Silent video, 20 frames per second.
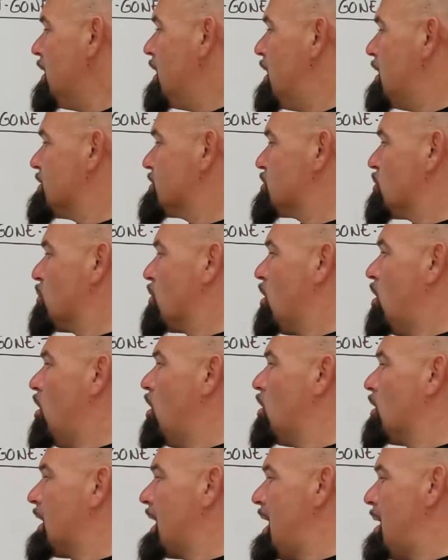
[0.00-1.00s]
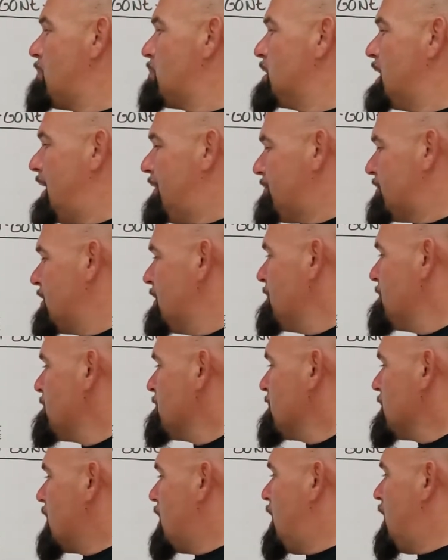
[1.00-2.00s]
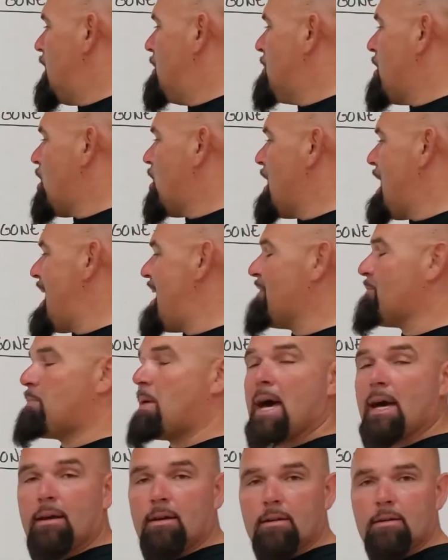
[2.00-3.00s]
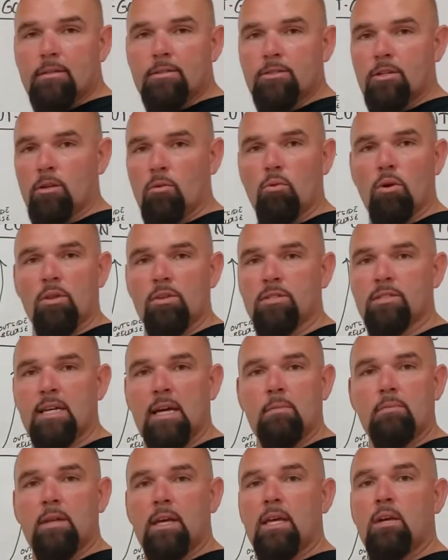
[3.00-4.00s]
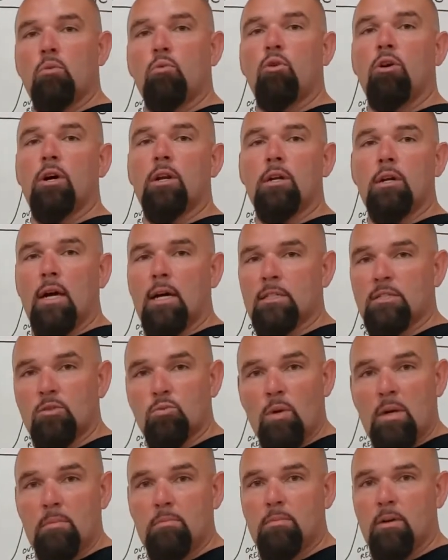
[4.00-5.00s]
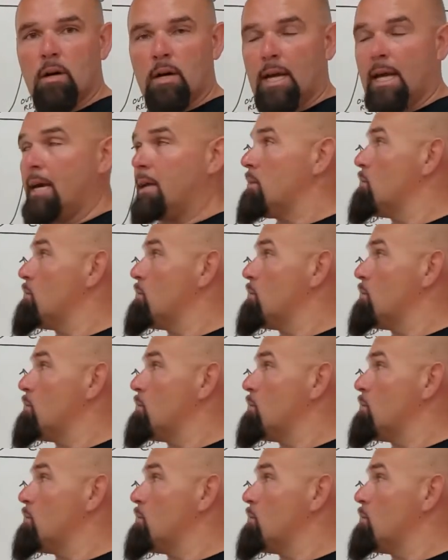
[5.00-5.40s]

so we're all gap left. Our halfback is going to run the same thing he would on sweep. Again,